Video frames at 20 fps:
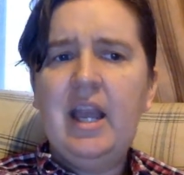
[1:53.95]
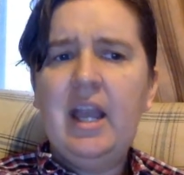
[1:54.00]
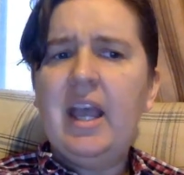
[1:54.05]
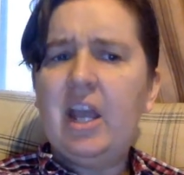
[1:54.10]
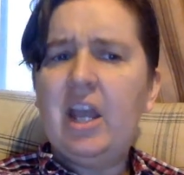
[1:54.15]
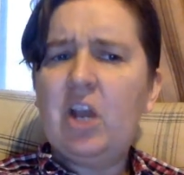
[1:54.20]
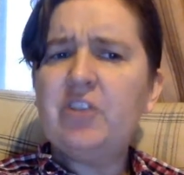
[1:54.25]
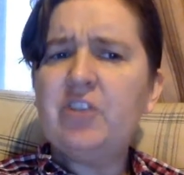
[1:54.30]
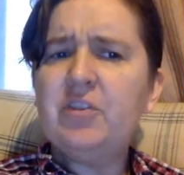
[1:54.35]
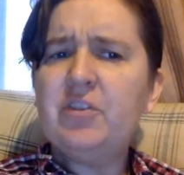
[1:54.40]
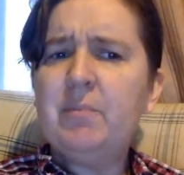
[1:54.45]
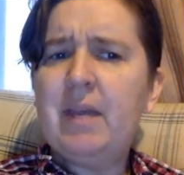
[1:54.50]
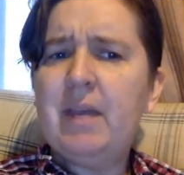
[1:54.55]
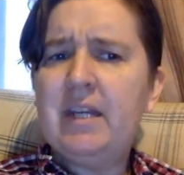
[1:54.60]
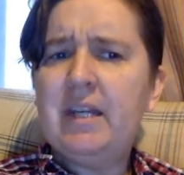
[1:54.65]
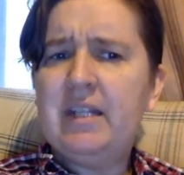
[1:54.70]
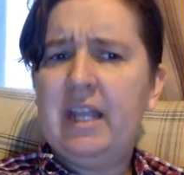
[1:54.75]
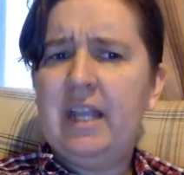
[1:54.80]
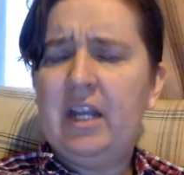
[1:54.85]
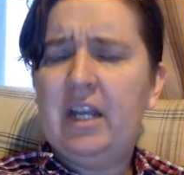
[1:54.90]
and also
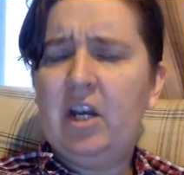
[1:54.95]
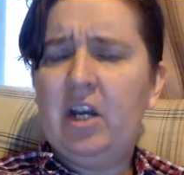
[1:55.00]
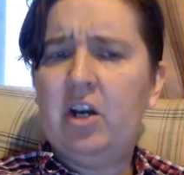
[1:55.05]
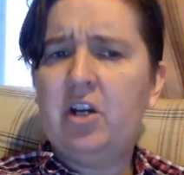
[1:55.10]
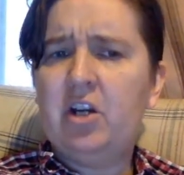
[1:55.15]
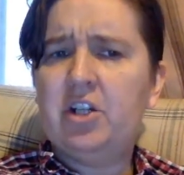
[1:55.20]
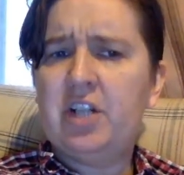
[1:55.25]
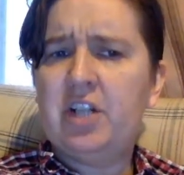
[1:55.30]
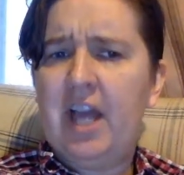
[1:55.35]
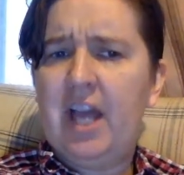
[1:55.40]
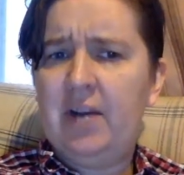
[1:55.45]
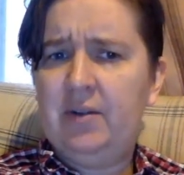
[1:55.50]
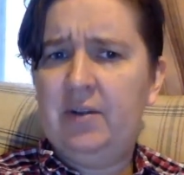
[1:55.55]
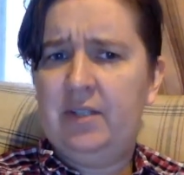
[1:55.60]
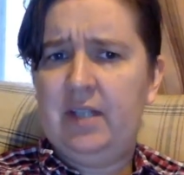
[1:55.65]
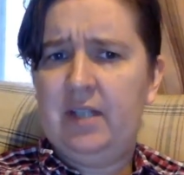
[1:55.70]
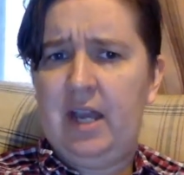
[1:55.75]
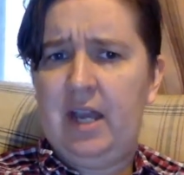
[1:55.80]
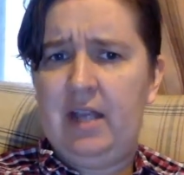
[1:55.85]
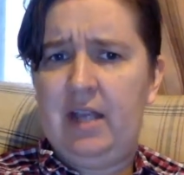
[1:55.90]
meditate on our shadow
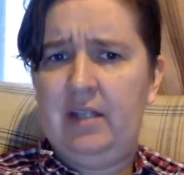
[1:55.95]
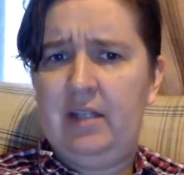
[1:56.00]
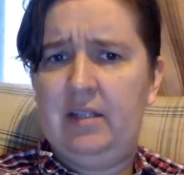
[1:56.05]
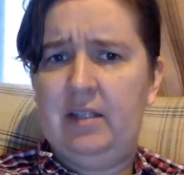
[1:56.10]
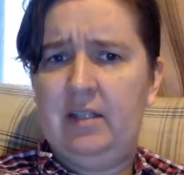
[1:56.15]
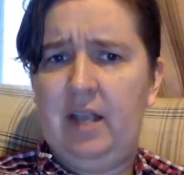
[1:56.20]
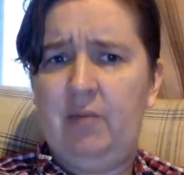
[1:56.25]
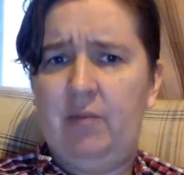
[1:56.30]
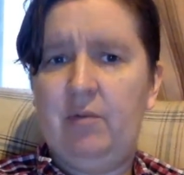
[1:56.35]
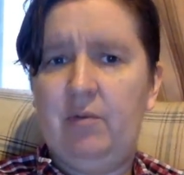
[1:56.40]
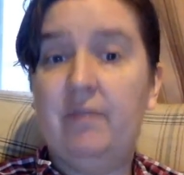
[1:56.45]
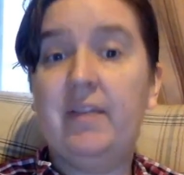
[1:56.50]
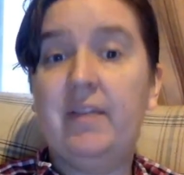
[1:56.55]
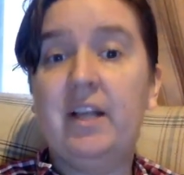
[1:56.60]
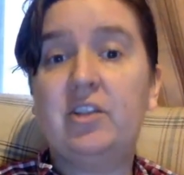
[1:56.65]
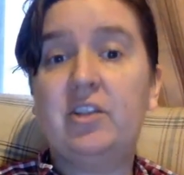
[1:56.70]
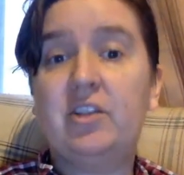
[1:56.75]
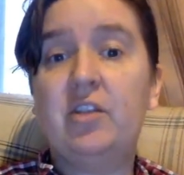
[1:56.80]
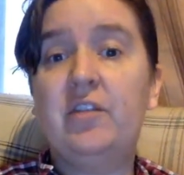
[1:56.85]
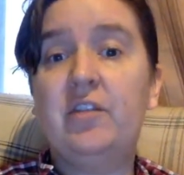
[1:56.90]
sides and
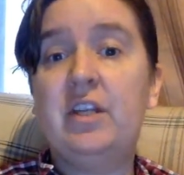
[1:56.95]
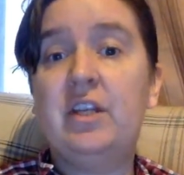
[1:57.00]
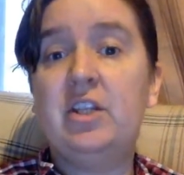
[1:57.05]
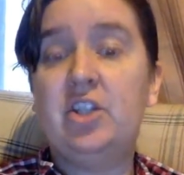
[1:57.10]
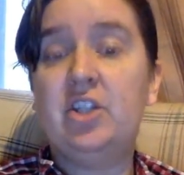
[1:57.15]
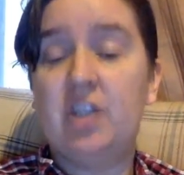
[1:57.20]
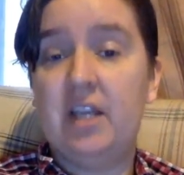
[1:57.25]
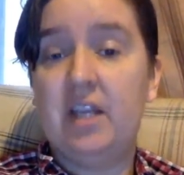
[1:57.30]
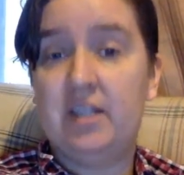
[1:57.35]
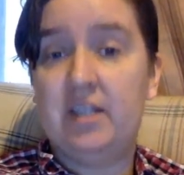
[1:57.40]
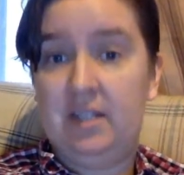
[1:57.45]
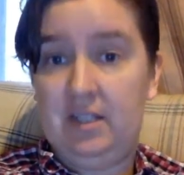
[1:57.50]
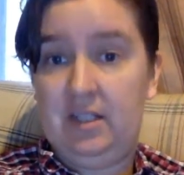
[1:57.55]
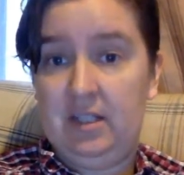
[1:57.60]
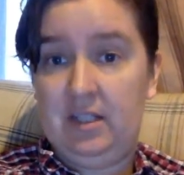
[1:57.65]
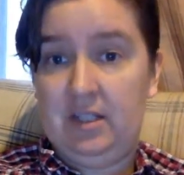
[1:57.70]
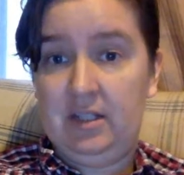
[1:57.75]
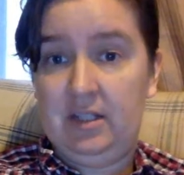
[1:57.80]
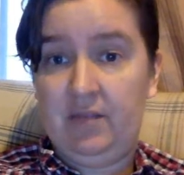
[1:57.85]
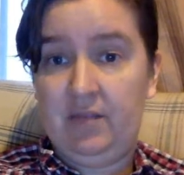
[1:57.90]
reflect on the
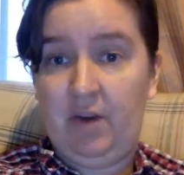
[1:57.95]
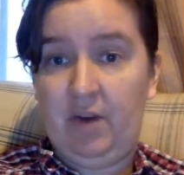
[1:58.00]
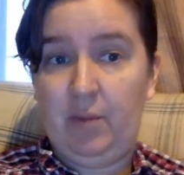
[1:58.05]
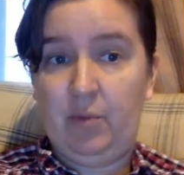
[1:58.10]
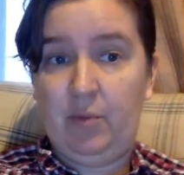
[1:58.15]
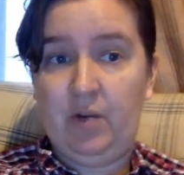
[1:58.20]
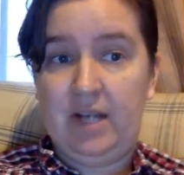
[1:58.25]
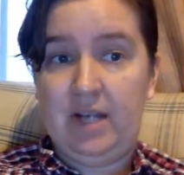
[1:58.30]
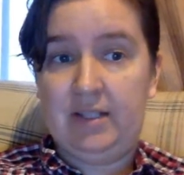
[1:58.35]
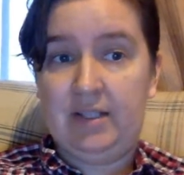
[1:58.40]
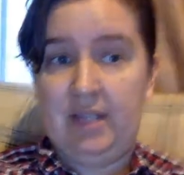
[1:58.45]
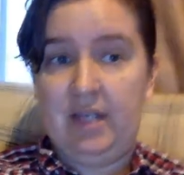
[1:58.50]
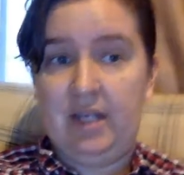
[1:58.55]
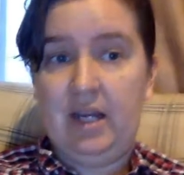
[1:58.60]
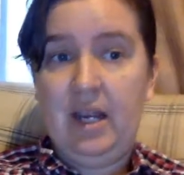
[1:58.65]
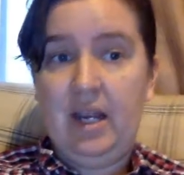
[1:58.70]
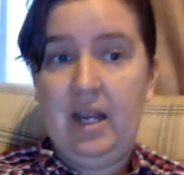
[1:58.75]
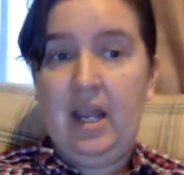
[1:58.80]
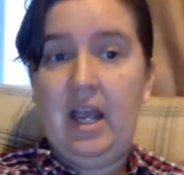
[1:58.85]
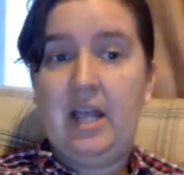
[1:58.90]
injustices of our present,
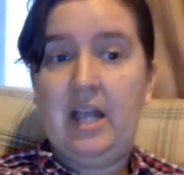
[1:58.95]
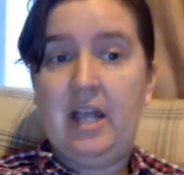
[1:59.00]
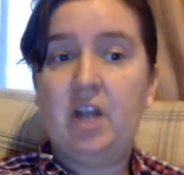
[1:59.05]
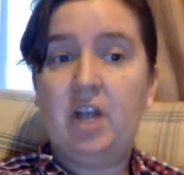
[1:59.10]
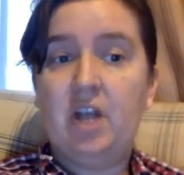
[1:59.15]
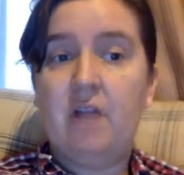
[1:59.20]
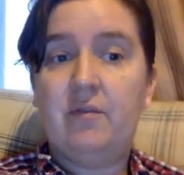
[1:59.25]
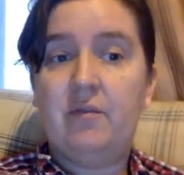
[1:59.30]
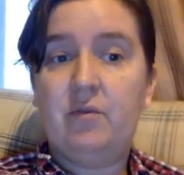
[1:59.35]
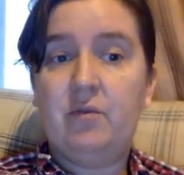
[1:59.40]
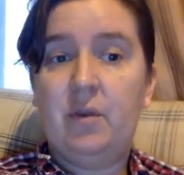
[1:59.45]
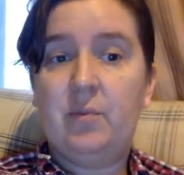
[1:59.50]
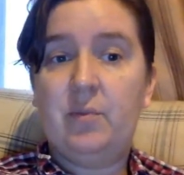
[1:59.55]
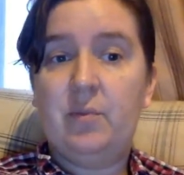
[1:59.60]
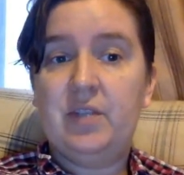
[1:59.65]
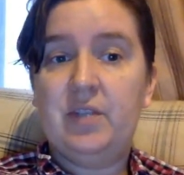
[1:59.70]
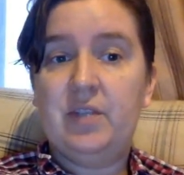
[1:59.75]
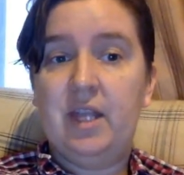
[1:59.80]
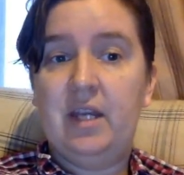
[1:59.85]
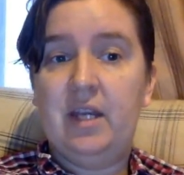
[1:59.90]
as often
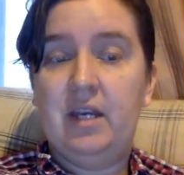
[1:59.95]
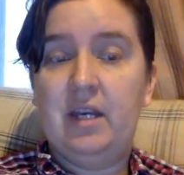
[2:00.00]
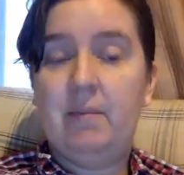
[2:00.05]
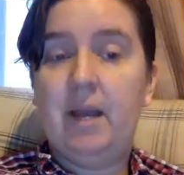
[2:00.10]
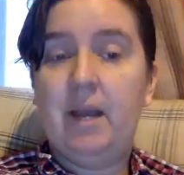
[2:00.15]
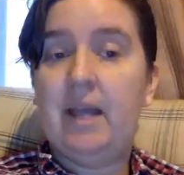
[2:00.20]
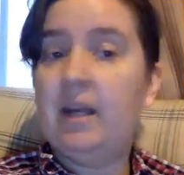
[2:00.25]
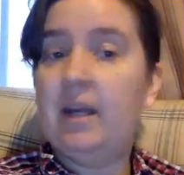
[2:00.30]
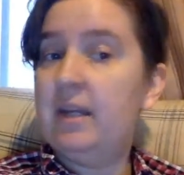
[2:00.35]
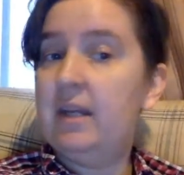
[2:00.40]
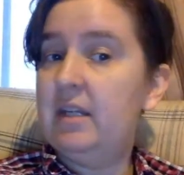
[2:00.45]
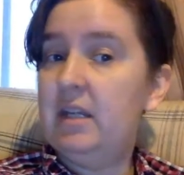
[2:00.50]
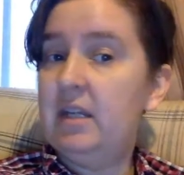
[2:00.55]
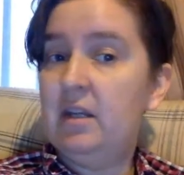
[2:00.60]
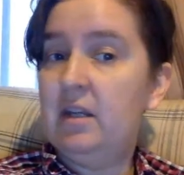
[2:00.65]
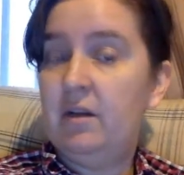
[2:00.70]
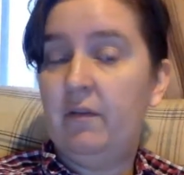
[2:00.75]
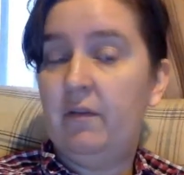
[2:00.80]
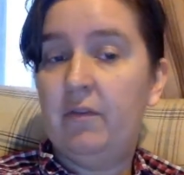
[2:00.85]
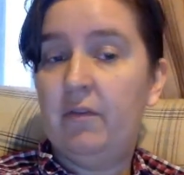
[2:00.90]
represented by an
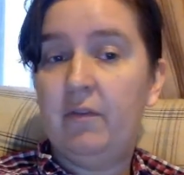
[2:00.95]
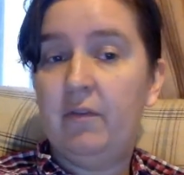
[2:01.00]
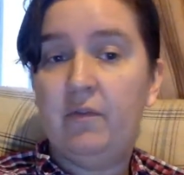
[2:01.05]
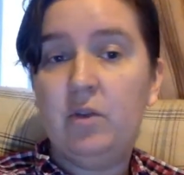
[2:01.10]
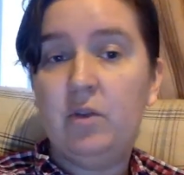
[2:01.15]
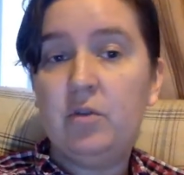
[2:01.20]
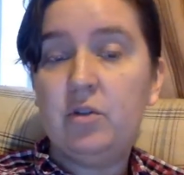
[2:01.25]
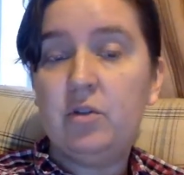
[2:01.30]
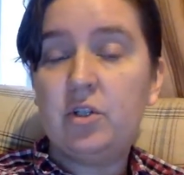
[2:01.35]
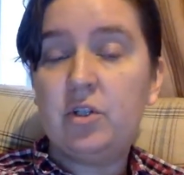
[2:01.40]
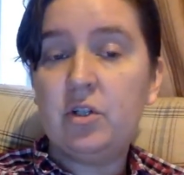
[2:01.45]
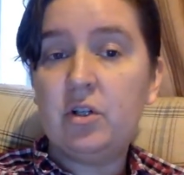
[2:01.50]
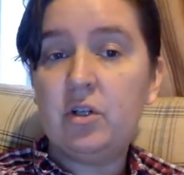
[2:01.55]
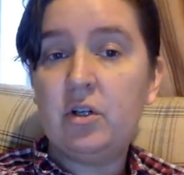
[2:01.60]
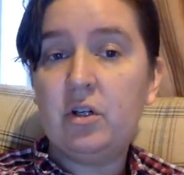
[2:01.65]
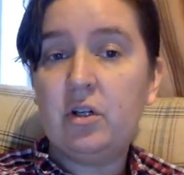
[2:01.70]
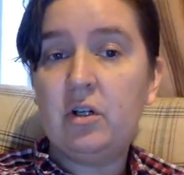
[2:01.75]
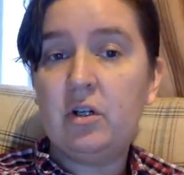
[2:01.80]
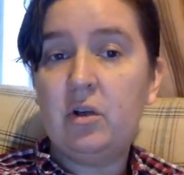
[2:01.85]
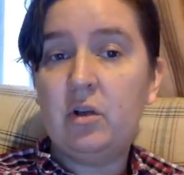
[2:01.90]
idea of the
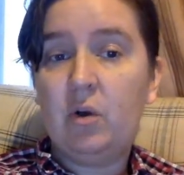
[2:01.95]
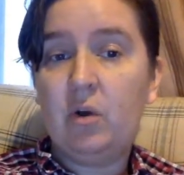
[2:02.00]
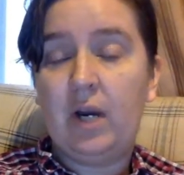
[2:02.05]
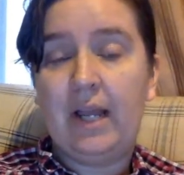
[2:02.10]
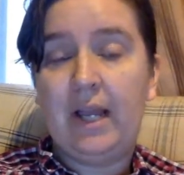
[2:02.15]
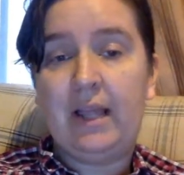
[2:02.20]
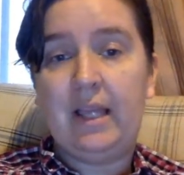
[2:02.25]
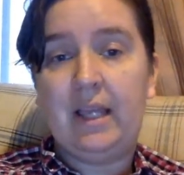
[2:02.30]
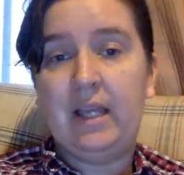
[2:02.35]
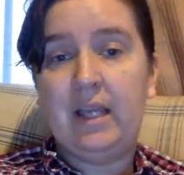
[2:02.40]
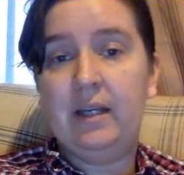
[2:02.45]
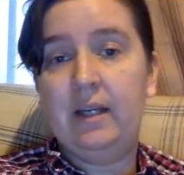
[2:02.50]
future or alien